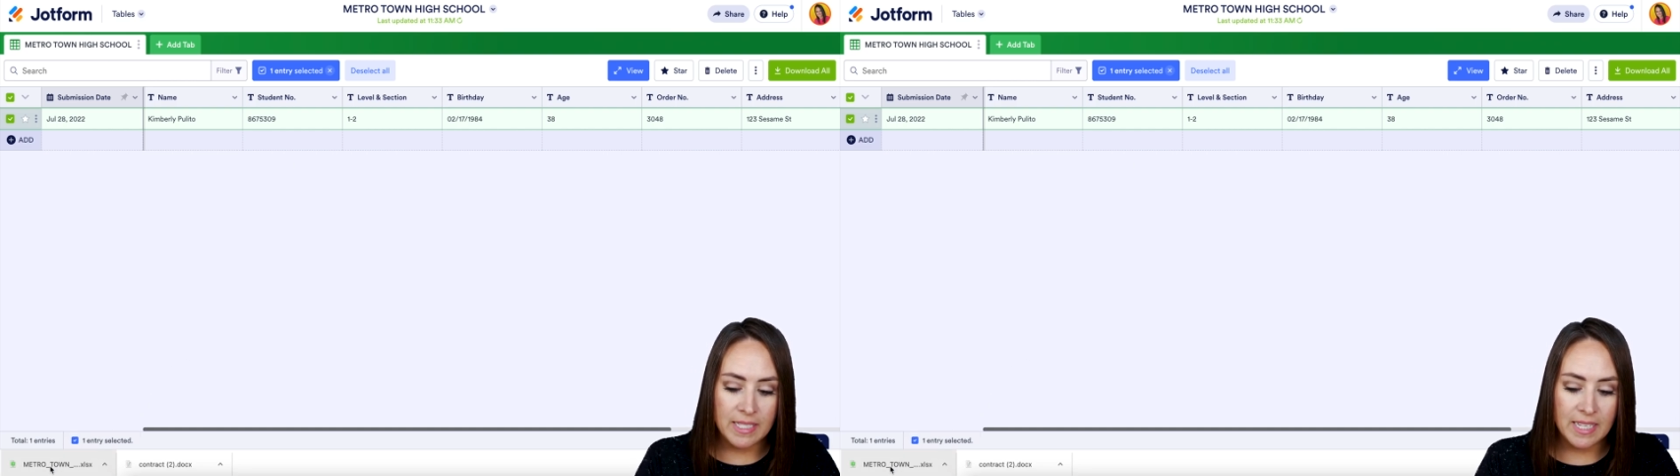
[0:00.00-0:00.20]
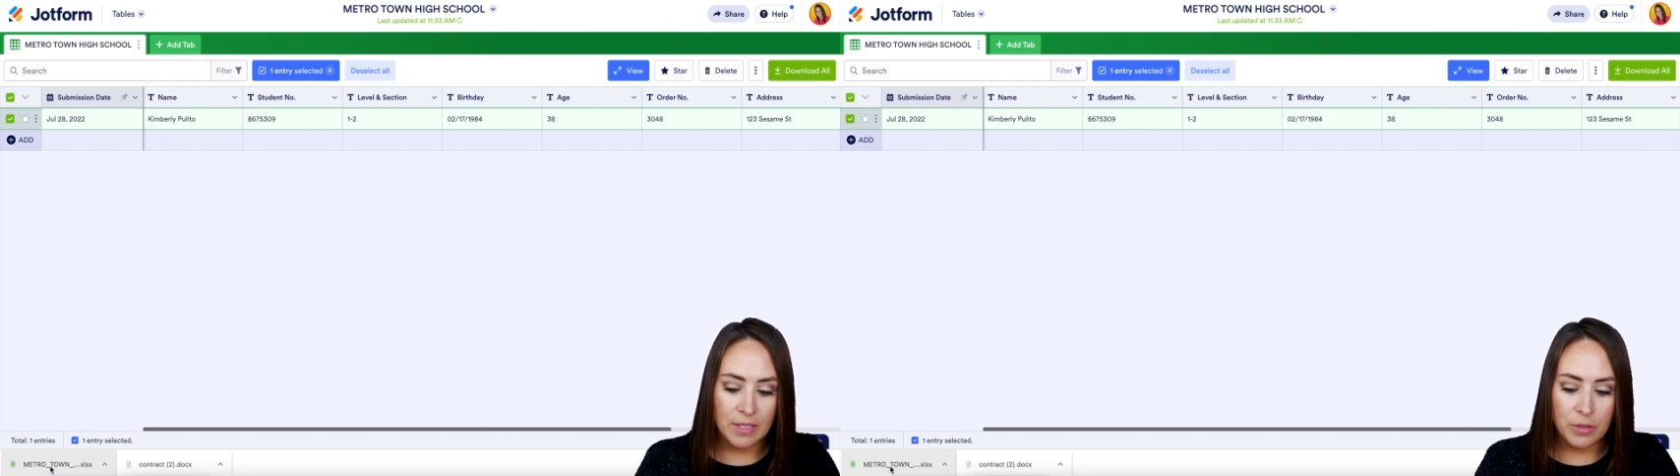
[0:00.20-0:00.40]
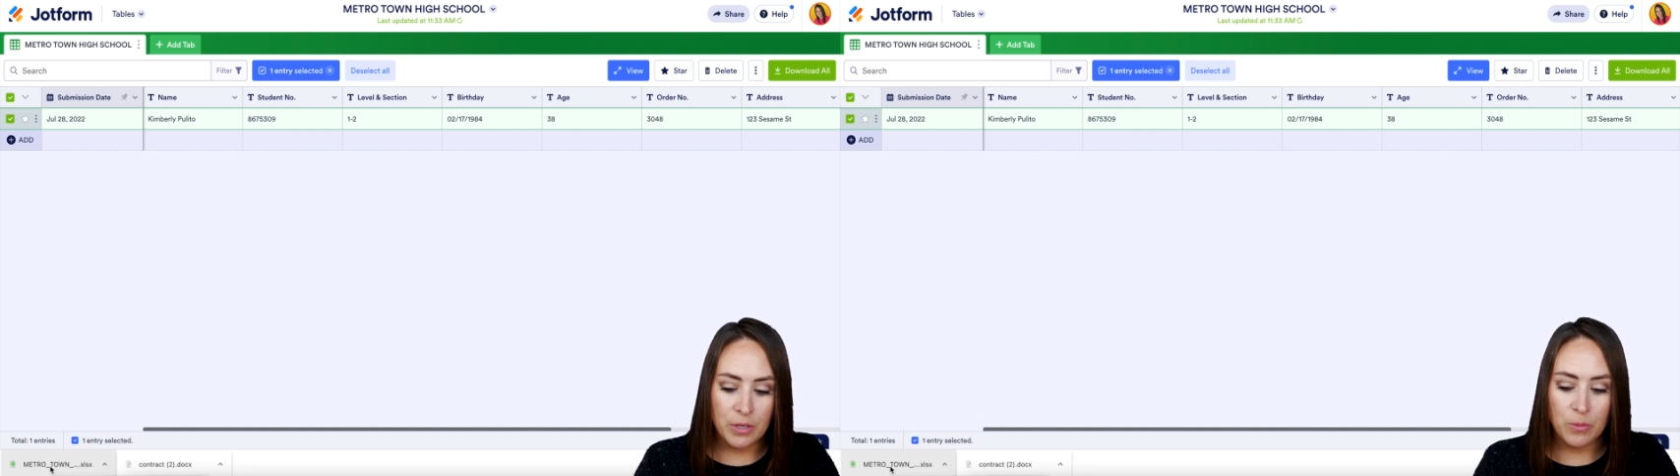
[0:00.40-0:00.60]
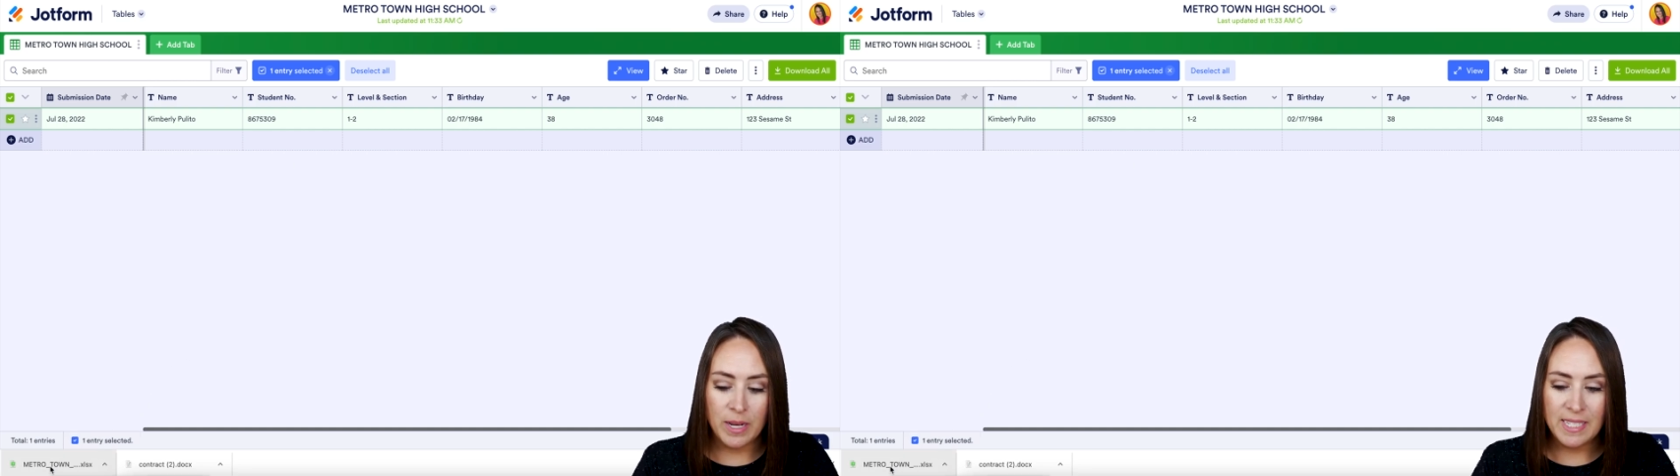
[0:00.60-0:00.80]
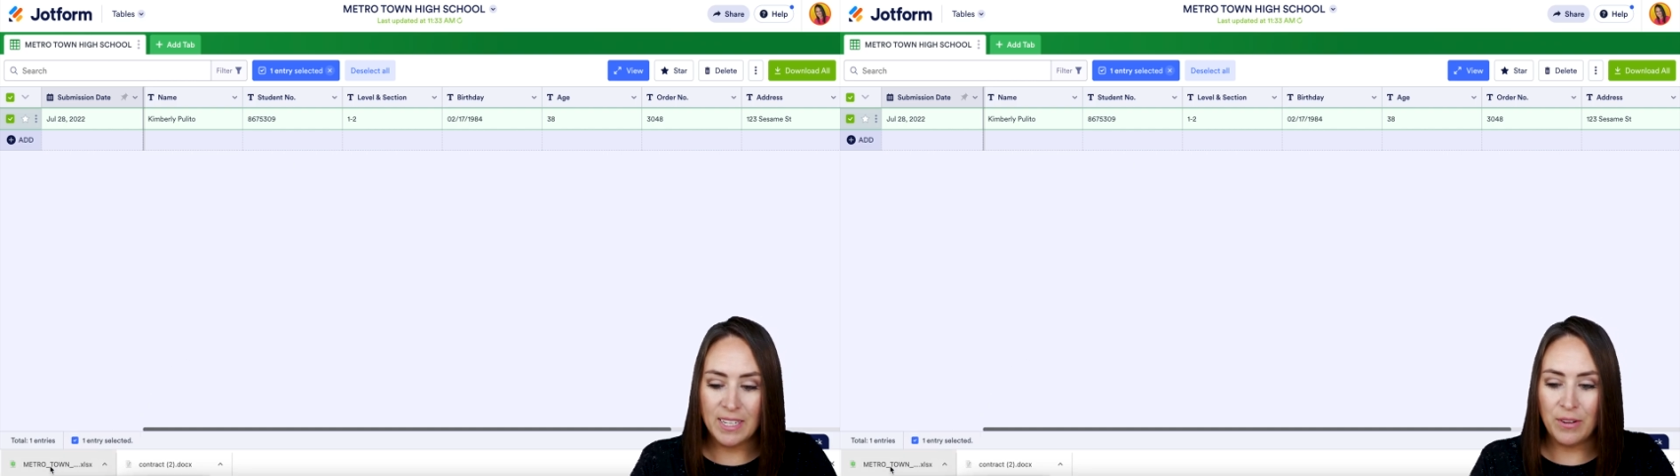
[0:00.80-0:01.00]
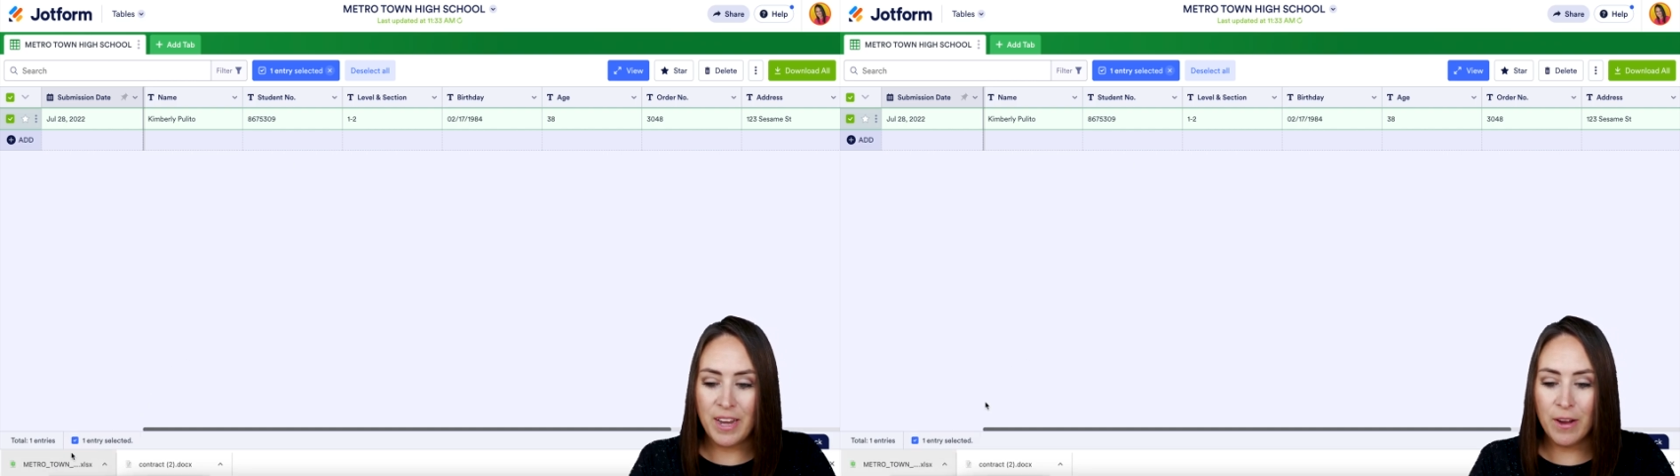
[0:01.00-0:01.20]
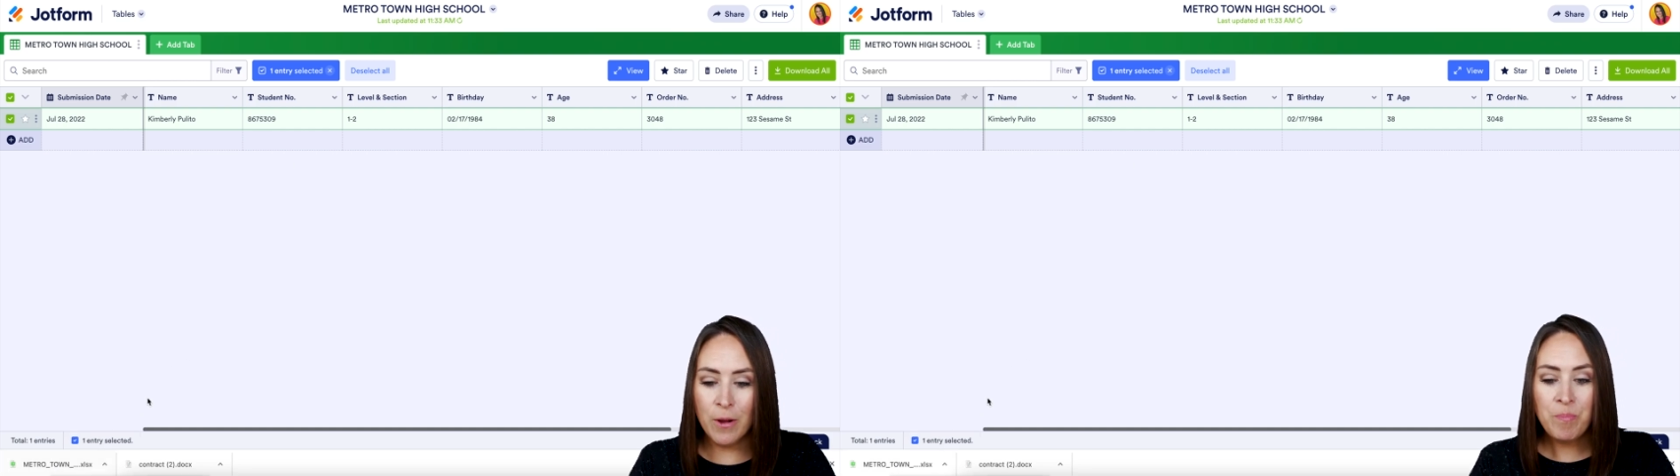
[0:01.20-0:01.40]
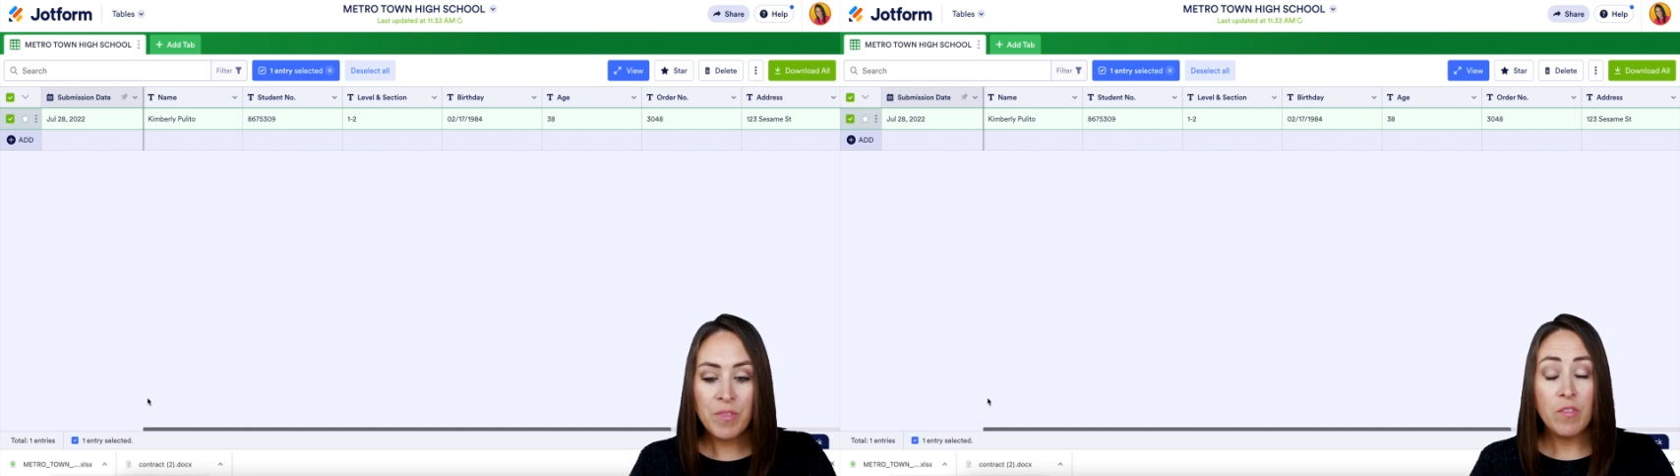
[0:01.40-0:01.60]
downloaded right down here.